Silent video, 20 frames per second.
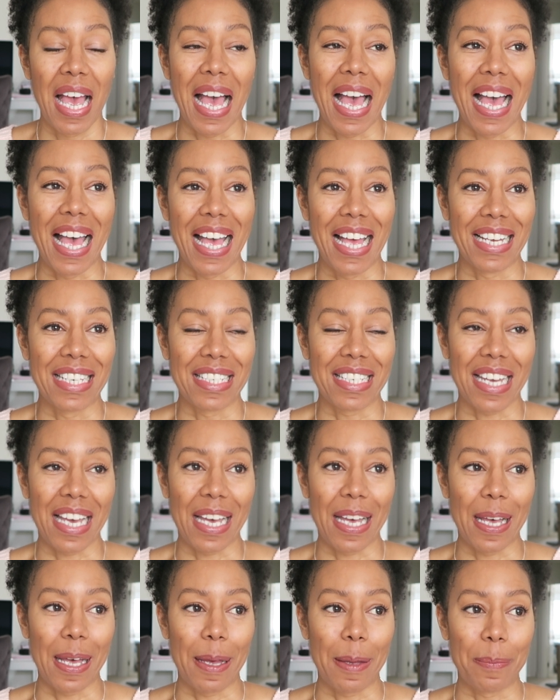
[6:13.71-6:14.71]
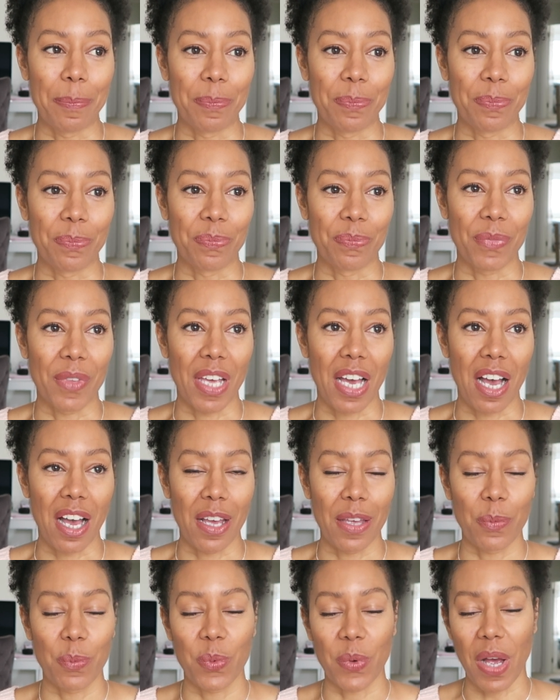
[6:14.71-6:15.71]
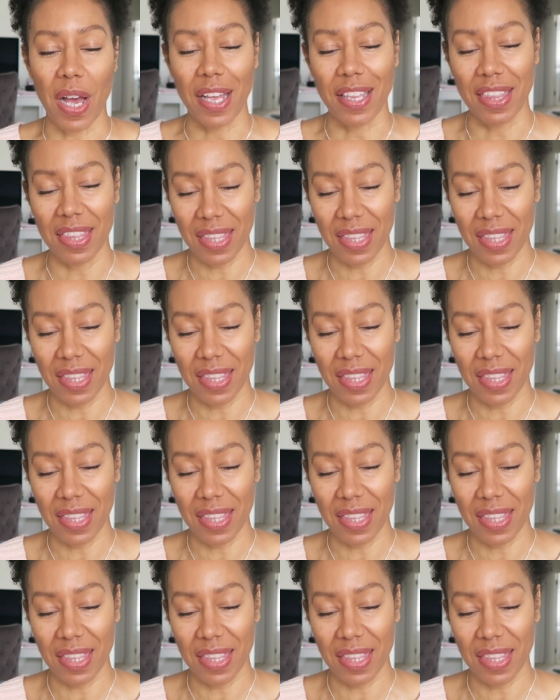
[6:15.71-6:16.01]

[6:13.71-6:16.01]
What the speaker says: and I